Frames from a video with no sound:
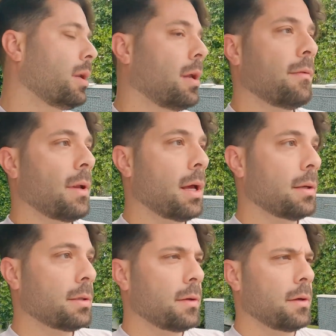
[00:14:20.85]
And I'm
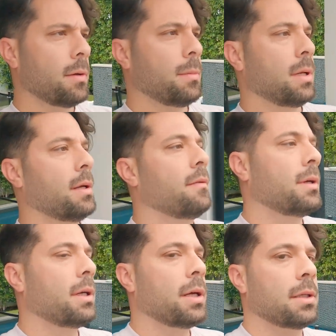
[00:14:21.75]
going to have more
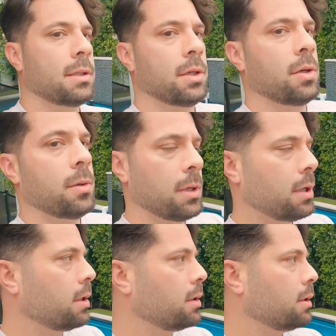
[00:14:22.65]
ways to
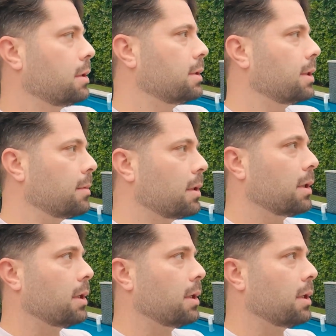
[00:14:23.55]
express and create.